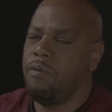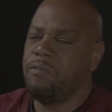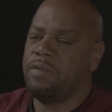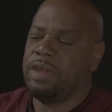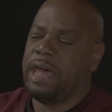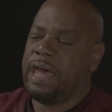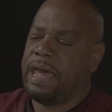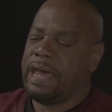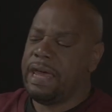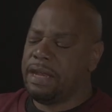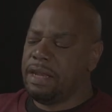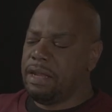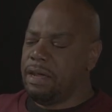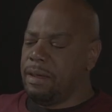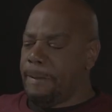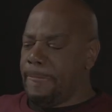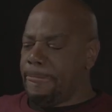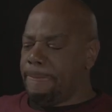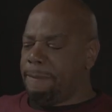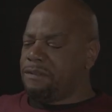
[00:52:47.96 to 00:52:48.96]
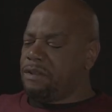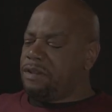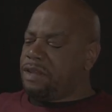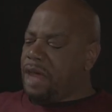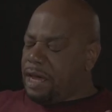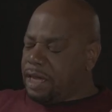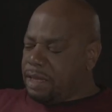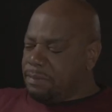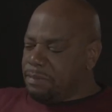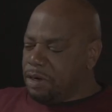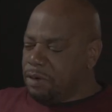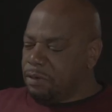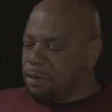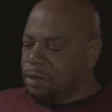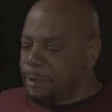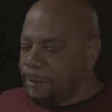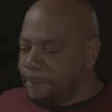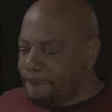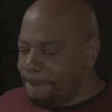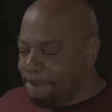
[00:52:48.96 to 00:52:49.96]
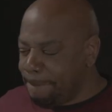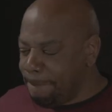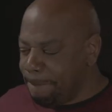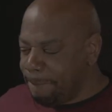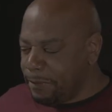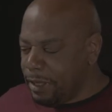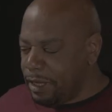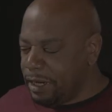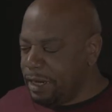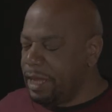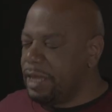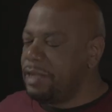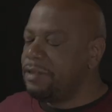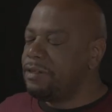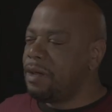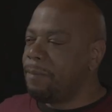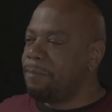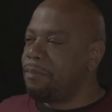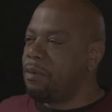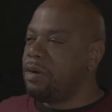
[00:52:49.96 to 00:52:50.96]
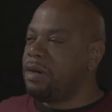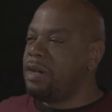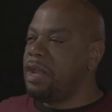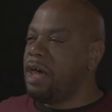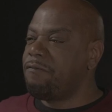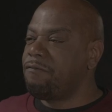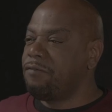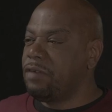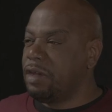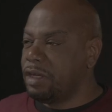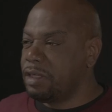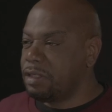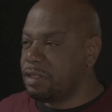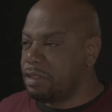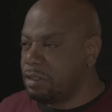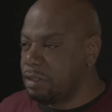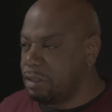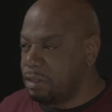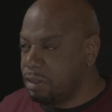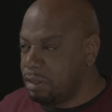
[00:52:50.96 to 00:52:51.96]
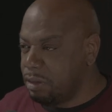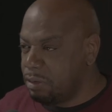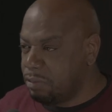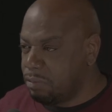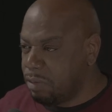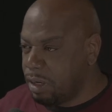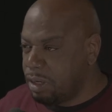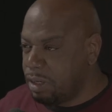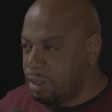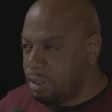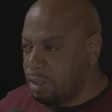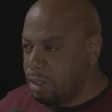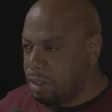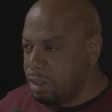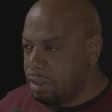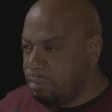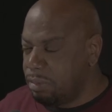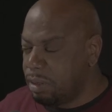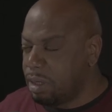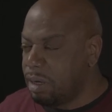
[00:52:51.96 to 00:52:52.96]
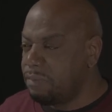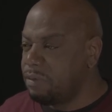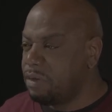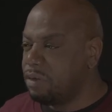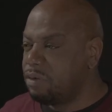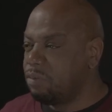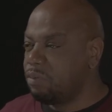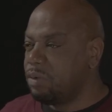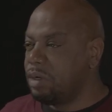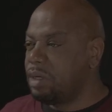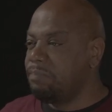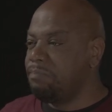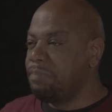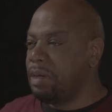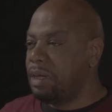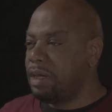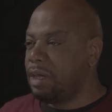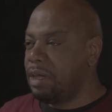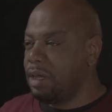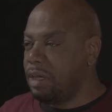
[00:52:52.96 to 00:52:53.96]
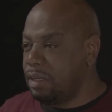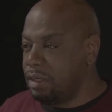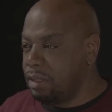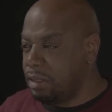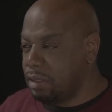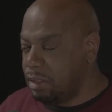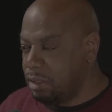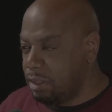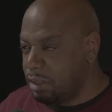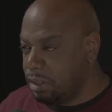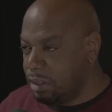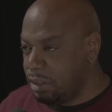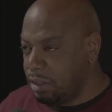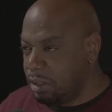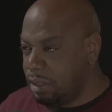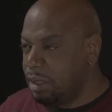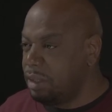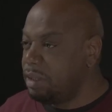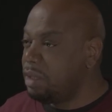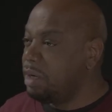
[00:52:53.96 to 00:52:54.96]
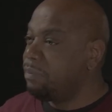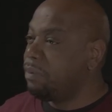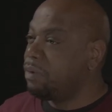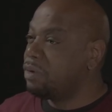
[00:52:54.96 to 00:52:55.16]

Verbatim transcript: movie, and it's a documentary. It ends up on Netflix, right? Becomes this really big hit. It ended